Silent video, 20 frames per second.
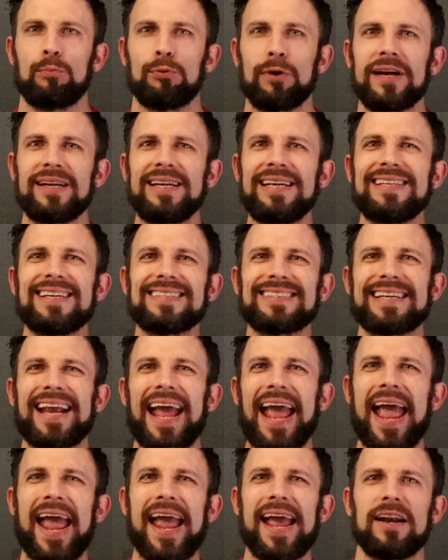Branding doesn't
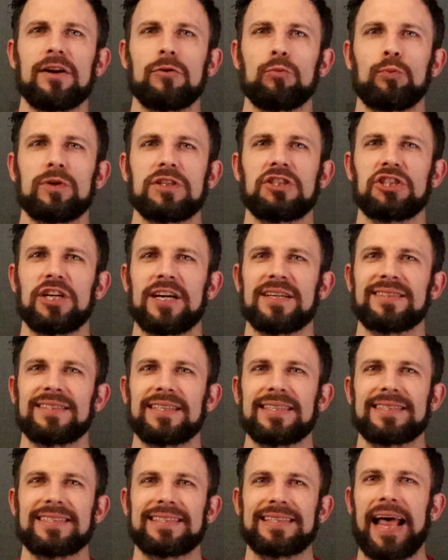end with
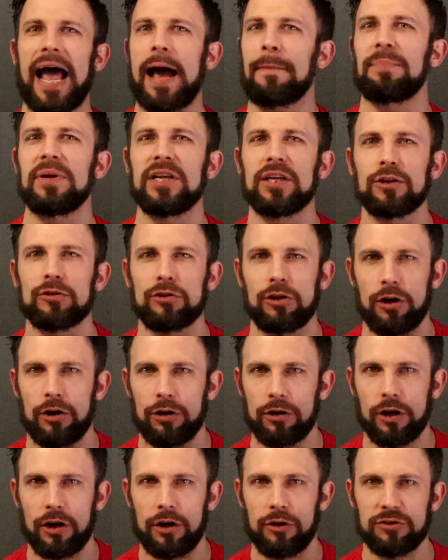just slapping your
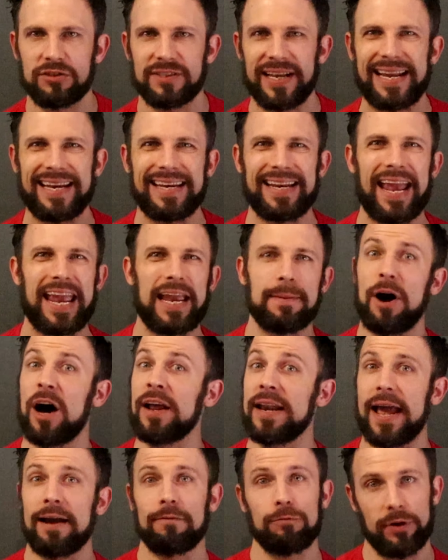logos and name
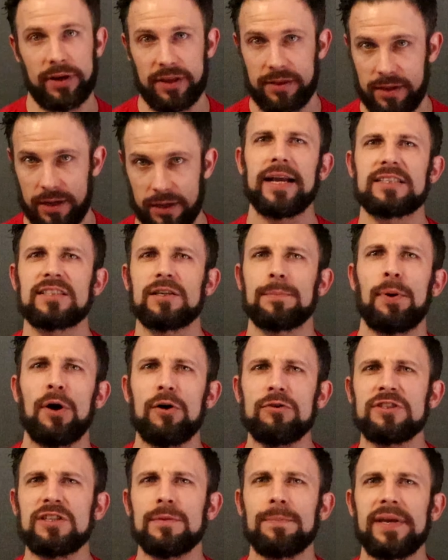on everything. It's
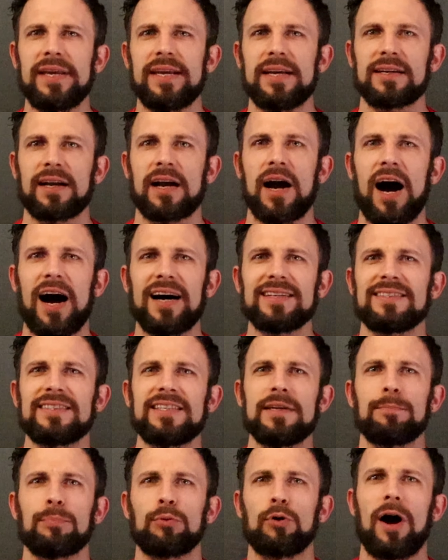supposed to be a
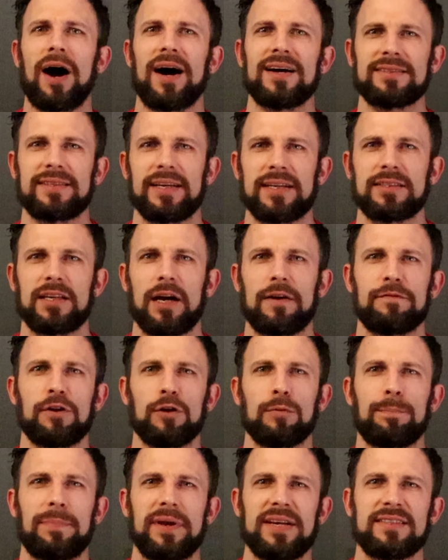constant process of
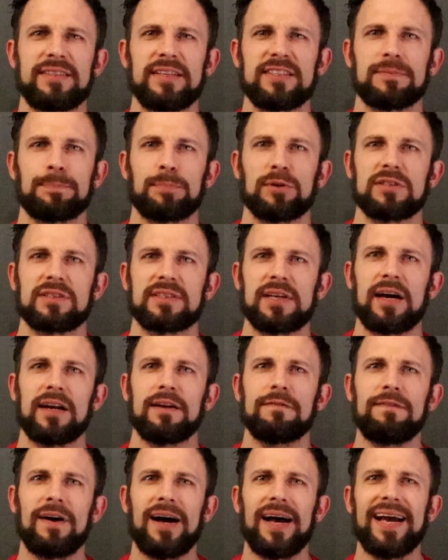your business
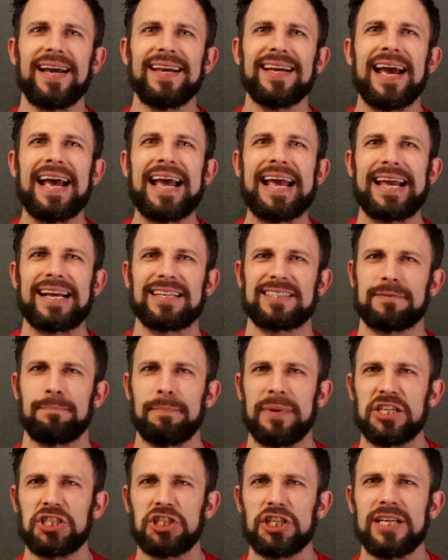personifying its
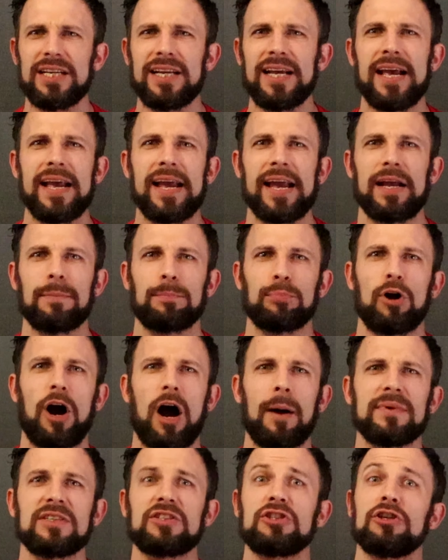mission and
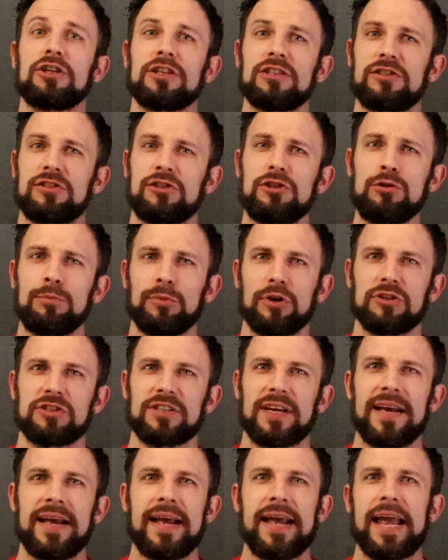promise to
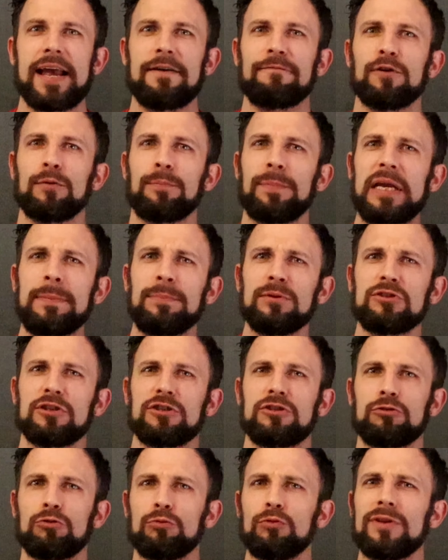consumers and for people
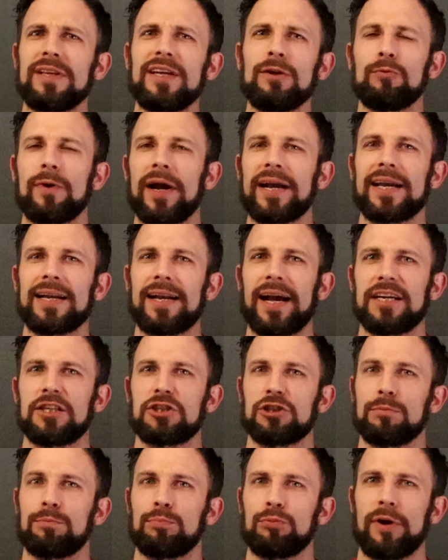to truly
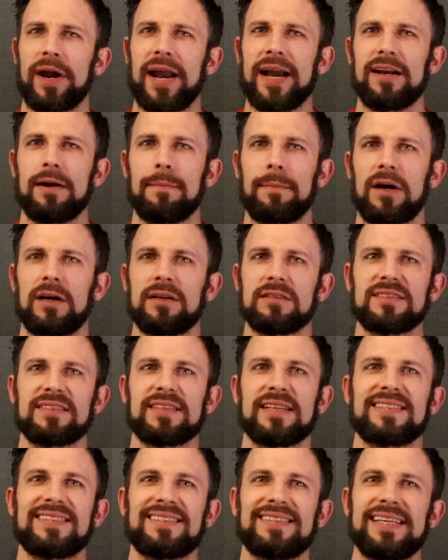recognize your brand amongst
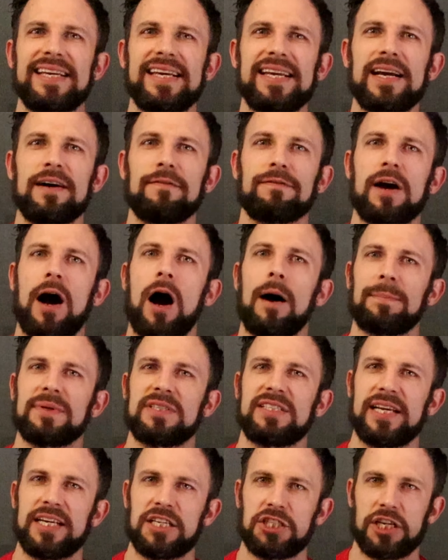the sea of
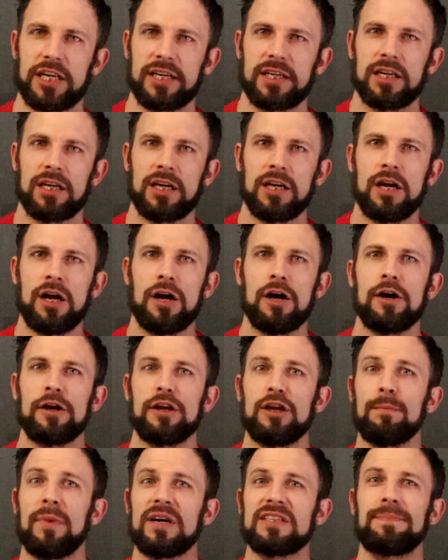competition.
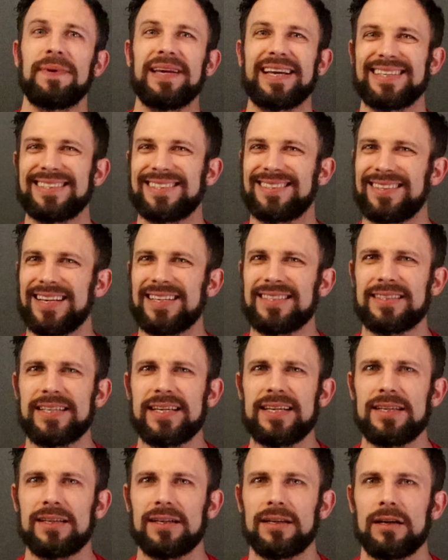You must be
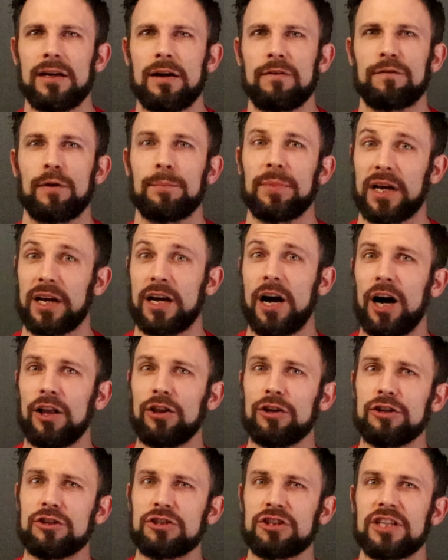consistent, from the
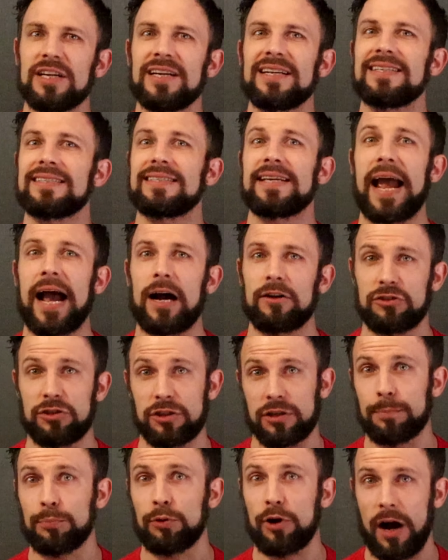colors down
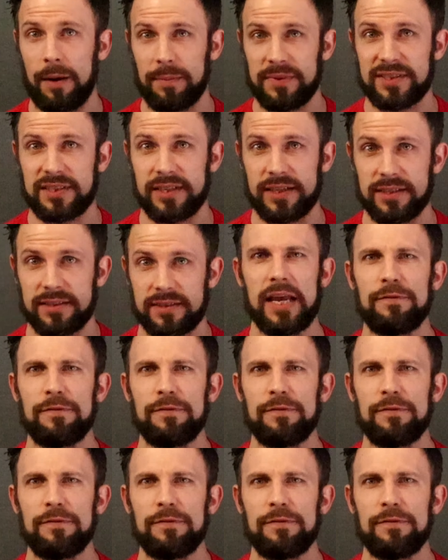to the promises.